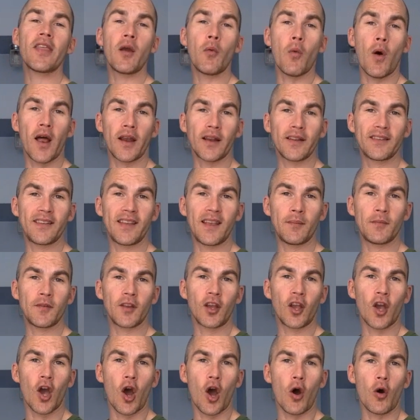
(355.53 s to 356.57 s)
they want a team to
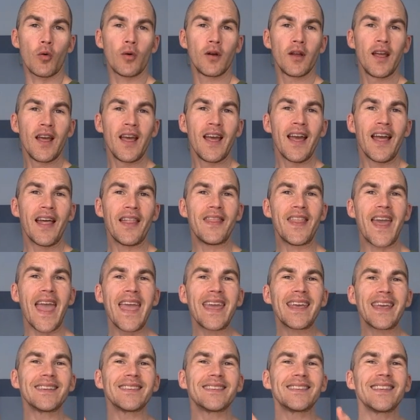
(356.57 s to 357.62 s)
go.
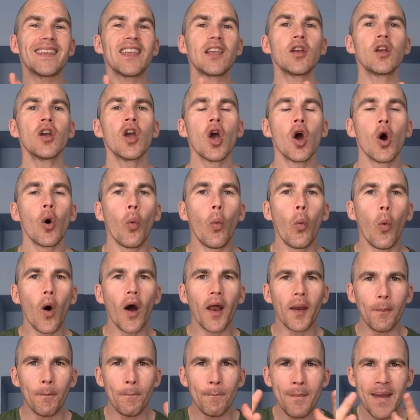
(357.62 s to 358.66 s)
They can see
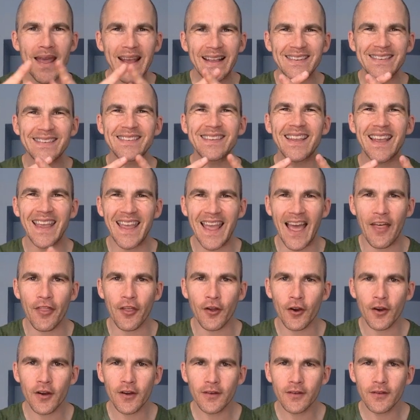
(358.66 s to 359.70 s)
what mixed
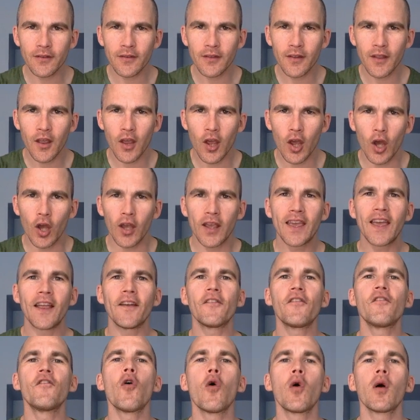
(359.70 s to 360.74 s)
together can
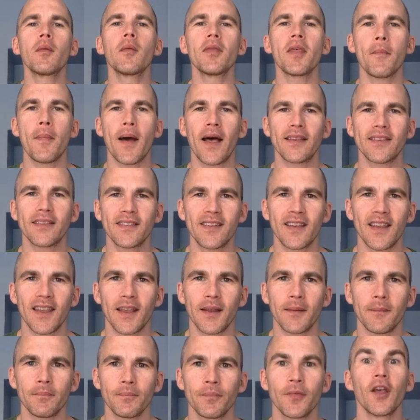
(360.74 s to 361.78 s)
form the best
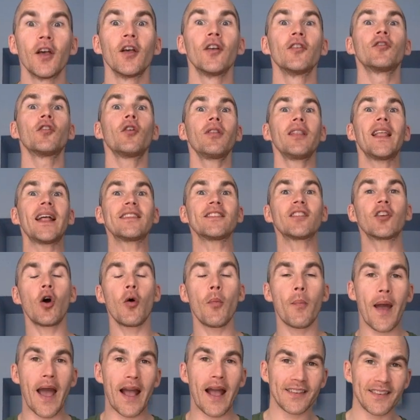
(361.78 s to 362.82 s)
team. So let's
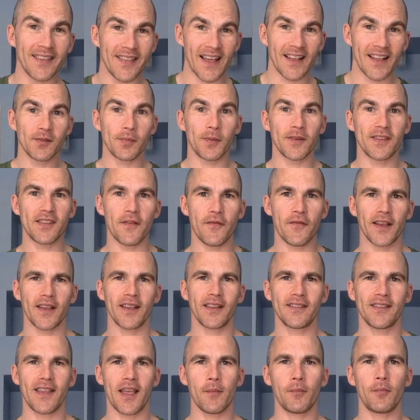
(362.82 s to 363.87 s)
go back to specific
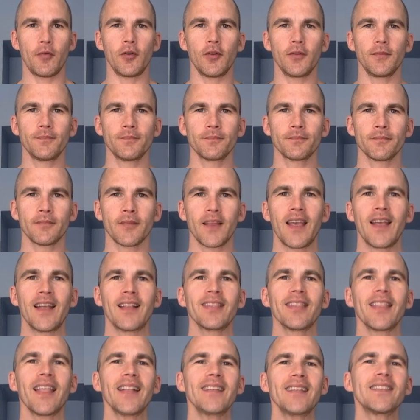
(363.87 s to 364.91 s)
example.
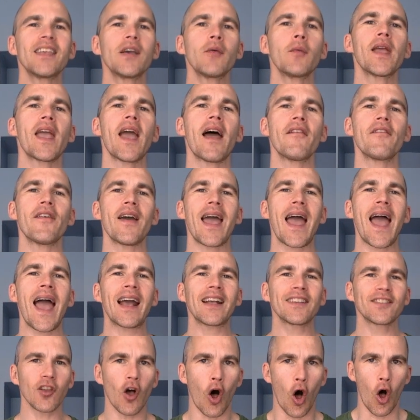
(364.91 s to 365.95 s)
Let's say we have
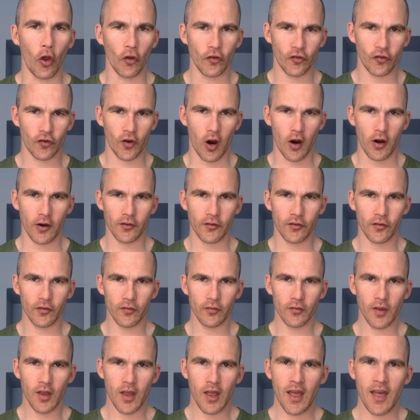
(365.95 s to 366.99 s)
X All-Stars.
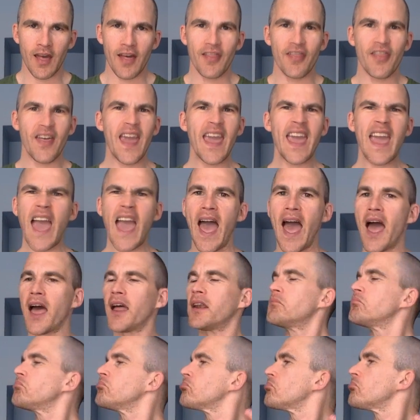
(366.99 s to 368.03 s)
They
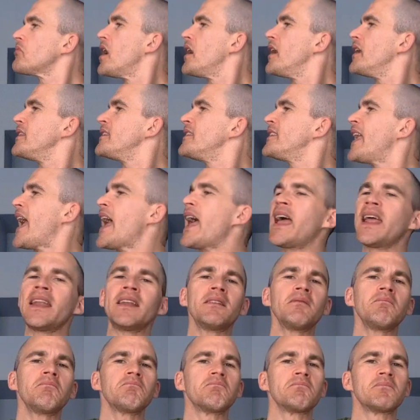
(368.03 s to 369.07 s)
had
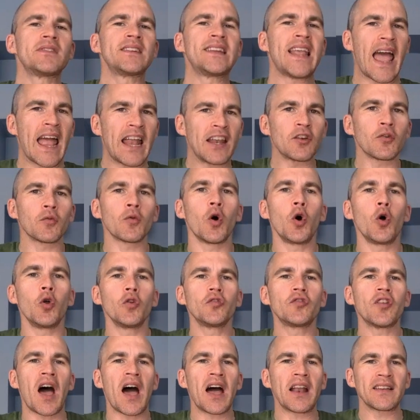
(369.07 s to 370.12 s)
10
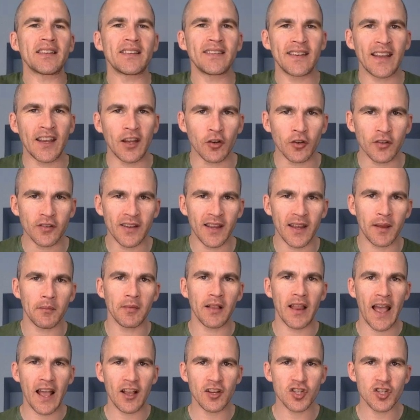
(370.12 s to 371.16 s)
10-year-olds on a senior team
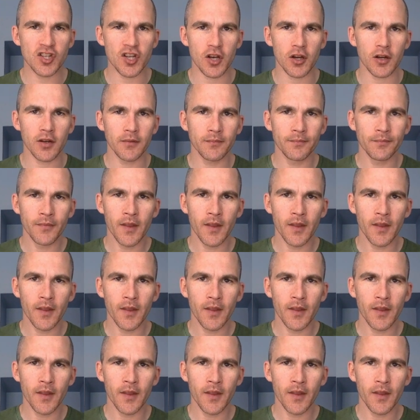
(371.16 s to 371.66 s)
last year.